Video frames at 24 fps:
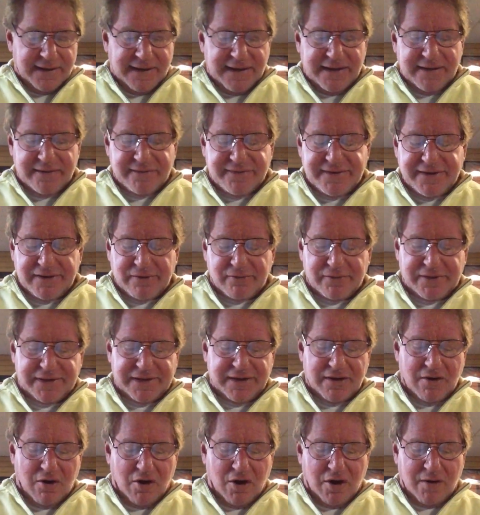In
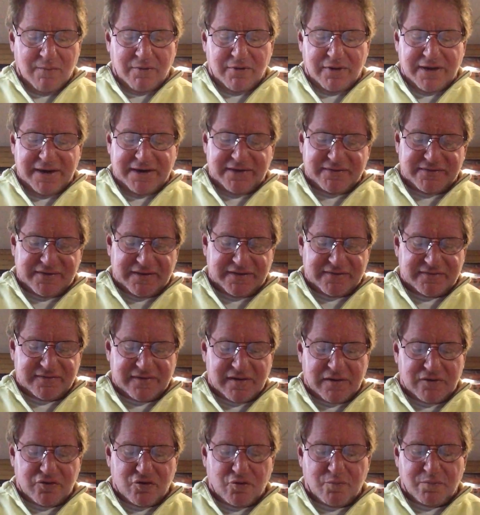theory, armor
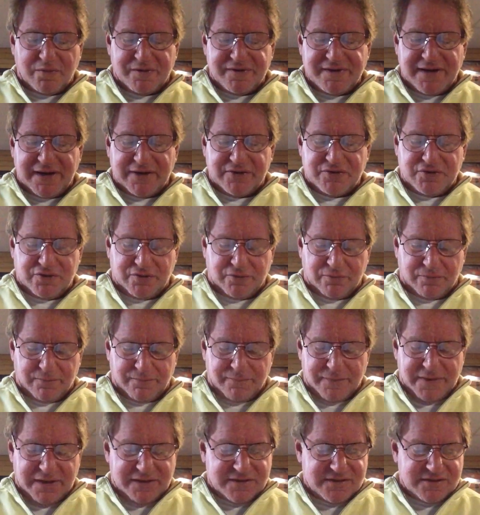exists to protect you.
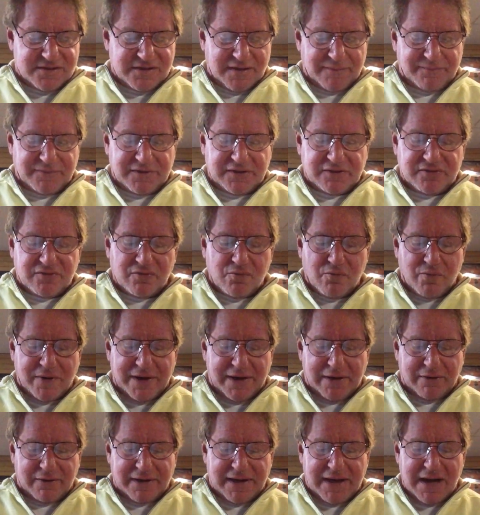It's something to
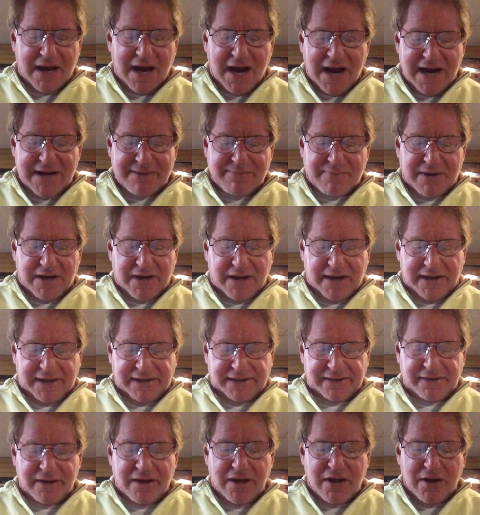wear and hide
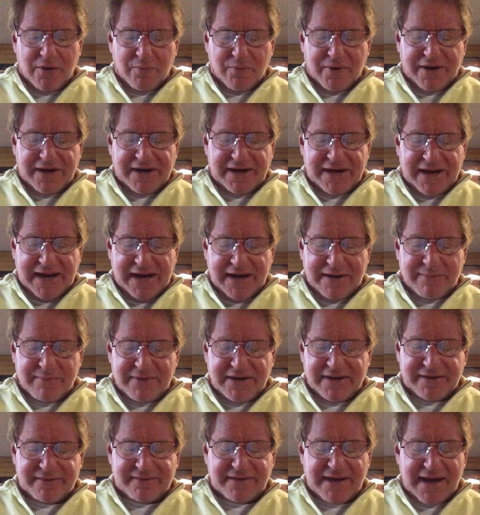behind when an
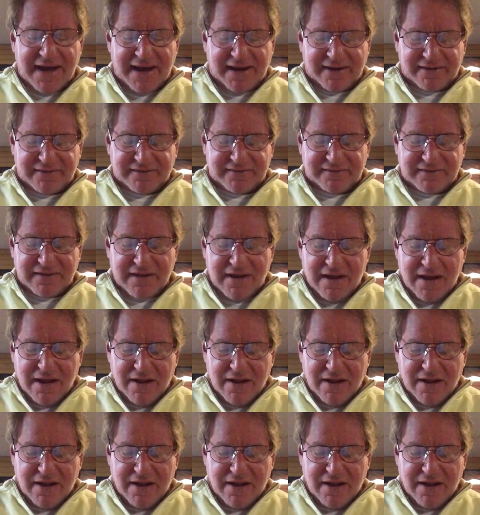enemy attacks.